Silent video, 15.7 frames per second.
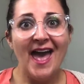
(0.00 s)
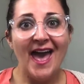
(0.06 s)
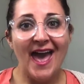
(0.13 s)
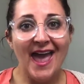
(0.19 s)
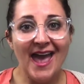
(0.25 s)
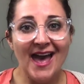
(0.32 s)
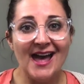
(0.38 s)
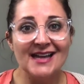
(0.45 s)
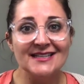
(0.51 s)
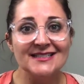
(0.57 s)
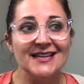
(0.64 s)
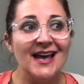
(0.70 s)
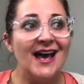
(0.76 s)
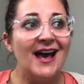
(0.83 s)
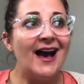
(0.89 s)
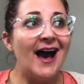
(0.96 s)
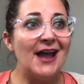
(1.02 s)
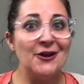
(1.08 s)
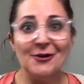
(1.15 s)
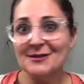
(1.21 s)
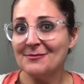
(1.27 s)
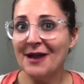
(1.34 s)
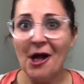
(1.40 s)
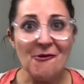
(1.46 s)
And I know
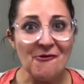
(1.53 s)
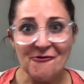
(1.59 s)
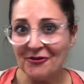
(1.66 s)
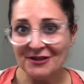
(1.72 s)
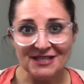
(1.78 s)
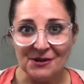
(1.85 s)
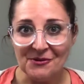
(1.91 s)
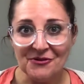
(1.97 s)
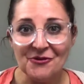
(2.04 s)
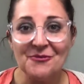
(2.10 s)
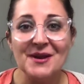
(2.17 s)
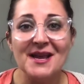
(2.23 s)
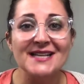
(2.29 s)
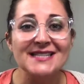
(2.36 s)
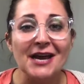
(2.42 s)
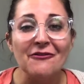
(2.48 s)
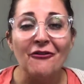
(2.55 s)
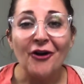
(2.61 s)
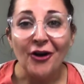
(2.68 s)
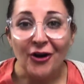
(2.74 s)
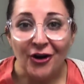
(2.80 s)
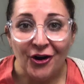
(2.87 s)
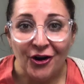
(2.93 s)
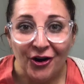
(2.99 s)
it's been helpful for some of you because I've
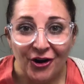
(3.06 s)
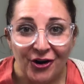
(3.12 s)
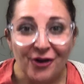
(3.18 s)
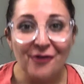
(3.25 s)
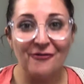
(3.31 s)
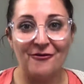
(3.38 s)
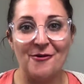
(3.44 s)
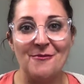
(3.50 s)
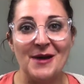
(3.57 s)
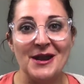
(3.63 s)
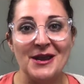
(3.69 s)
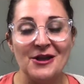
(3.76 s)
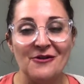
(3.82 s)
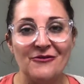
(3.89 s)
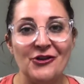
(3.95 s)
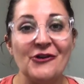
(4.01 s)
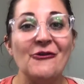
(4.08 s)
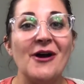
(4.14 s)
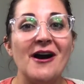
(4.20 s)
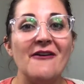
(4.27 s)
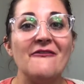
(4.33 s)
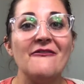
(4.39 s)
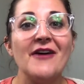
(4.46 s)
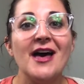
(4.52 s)
heard from many of you
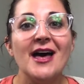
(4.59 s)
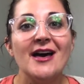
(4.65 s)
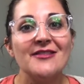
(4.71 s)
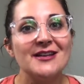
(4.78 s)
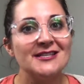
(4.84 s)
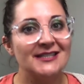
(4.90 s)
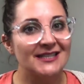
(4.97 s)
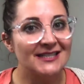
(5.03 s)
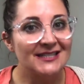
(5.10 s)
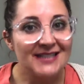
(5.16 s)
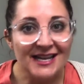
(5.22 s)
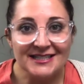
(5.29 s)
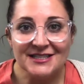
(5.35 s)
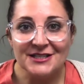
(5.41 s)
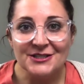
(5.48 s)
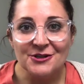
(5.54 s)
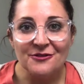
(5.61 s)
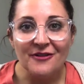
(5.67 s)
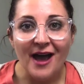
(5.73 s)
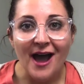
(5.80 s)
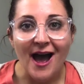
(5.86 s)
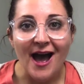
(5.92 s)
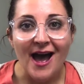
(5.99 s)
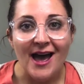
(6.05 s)
of the successes you've
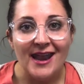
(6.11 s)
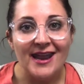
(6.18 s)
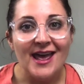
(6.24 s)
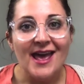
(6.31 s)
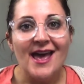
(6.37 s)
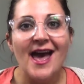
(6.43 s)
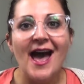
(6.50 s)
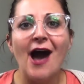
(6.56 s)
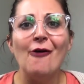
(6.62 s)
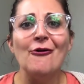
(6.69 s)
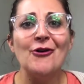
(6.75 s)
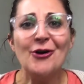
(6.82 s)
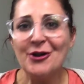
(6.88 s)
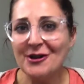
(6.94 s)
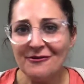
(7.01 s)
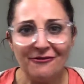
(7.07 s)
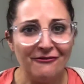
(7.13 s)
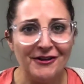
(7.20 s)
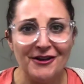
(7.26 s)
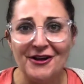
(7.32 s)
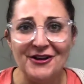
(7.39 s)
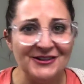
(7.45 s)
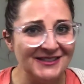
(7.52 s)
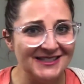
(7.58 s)
had, how good it
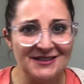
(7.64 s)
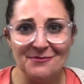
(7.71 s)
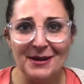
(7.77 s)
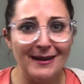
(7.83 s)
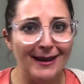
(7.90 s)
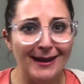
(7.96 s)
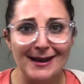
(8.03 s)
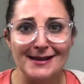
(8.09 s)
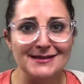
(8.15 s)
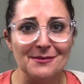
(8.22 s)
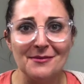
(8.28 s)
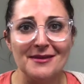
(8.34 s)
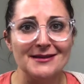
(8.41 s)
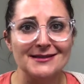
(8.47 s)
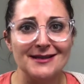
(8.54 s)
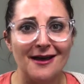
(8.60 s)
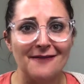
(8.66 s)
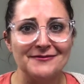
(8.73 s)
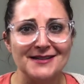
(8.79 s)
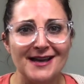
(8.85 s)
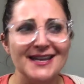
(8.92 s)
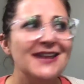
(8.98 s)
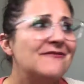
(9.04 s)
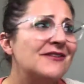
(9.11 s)
feels to be getting some of this stuff
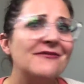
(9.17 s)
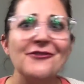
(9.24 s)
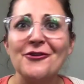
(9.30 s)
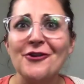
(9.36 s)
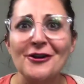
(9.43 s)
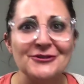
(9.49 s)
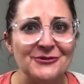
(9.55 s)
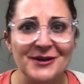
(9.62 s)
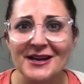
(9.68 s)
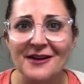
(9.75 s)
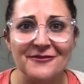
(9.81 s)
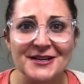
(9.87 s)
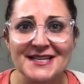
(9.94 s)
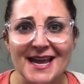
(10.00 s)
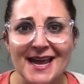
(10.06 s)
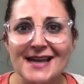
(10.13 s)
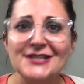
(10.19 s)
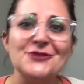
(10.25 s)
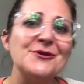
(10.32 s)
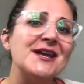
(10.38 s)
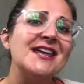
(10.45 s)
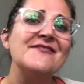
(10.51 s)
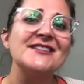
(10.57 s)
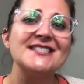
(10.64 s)
done. Even if you're not doing it every day, doing
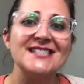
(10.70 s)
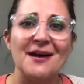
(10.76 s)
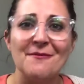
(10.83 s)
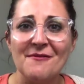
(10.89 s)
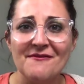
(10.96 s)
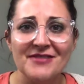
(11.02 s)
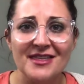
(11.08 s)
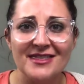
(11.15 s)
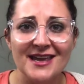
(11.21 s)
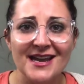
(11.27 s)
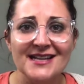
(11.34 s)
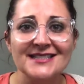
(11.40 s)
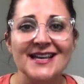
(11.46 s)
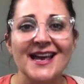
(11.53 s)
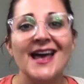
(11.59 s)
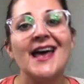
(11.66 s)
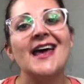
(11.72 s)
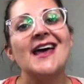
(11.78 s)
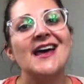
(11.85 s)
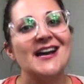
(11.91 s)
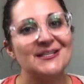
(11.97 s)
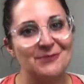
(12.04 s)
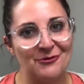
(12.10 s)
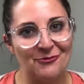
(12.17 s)
even some of the things
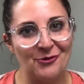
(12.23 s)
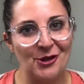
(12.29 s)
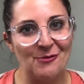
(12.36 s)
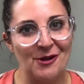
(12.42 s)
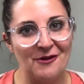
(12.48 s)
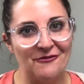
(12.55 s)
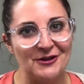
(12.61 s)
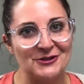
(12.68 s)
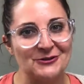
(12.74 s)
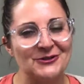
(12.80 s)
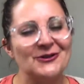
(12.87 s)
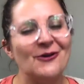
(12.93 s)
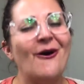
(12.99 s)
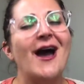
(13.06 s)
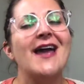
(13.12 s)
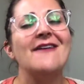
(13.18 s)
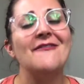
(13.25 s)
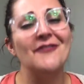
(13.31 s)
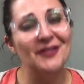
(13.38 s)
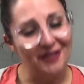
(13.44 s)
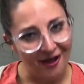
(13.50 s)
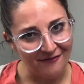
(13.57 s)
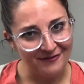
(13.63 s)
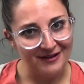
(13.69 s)
has been really beneficial. So I have
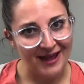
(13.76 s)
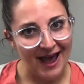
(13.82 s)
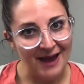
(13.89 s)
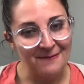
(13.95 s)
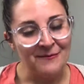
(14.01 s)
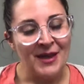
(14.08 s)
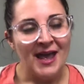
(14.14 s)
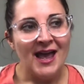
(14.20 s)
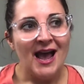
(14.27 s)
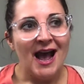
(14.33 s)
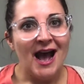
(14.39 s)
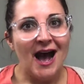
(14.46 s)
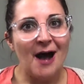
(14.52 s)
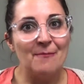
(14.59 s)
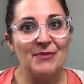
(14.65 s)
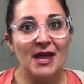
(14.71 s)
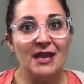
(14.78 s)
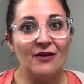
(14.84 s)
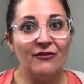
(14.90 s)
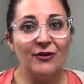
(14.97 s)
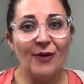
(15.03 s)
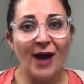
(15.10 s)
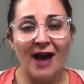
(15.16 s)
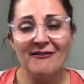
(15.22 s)
loved that. And if
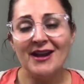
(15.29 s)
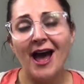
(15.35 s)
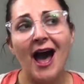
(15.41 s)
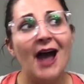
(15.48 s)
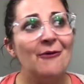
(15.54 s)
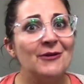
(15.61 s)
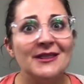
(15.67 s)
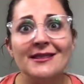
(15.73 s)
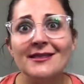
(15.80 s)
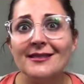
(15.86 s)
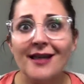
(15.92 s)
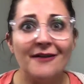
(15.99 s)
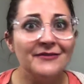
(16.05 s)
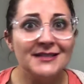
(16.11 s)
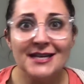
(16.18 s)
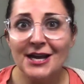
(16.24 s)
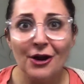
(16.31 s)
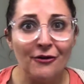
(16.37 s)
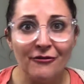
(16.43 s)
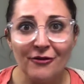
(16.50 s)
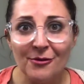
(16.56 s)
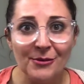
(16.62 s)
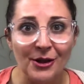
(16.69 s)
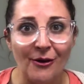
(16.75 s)
you haven't, I would love to hear
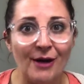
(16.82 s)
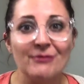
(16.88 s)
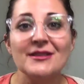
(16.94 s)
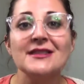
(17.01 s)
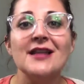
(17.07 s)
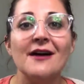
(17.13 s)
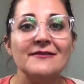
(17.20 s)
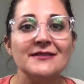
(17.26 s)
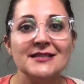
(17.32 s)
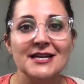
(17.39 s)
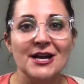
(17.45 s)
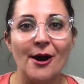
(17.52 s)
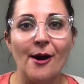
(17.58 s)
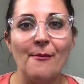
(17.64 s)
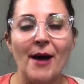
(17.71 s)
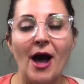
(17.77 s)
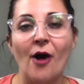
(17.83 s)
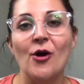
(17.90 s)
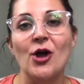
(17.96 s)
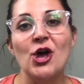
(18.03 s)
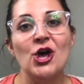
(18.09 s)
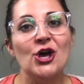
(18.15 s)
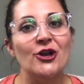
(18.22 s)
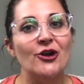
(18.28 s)
from you. I would love to hear about
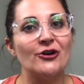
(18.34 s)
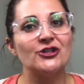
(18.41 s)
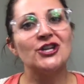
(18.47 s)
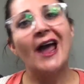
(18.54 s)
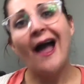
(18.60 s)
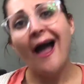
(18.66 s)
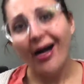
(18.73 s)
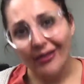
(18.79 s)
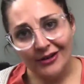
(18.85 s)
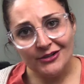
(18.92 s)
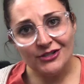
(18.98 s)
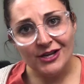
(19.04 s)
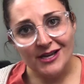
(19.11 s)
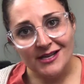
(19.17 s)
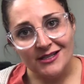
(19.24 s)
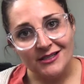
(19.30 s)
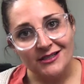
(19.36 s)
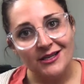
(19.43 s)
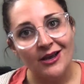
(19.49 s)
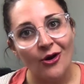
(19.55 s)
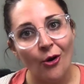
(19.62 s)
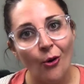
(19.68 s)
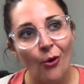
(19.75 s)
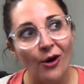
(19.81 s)
your challenges
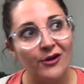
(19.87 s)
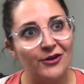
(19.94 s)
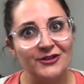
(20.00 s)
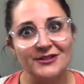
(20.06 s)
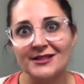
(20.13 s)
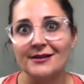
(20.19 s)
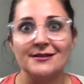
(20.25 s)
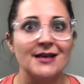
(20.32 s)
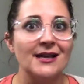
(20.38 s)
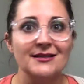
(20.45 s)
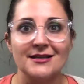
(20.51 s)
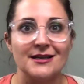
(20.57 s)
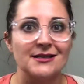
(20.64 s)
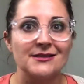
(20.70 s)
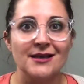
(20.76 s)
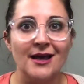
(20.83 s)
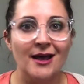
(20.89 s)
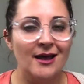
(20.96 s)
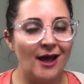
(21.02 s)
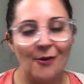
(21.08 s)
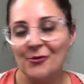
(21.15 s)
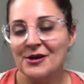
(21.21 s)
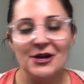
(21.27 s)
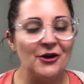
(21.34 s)
or your successes.
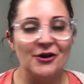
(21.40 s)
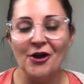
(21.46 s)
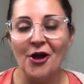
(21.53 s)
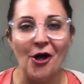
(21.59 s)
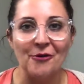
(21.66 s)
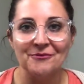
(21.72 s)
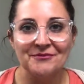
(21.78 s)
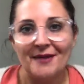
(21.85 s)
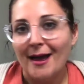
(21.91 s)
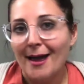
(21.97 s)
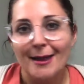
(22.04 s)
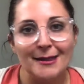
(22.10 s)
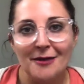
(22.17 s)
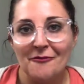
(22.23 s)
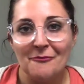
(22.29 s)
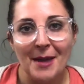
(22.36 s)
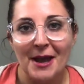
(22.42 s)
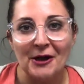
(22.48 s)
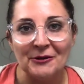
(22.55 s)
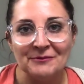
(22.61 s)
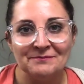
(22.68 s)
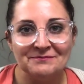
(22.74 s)
I want to hear it all. I love mail.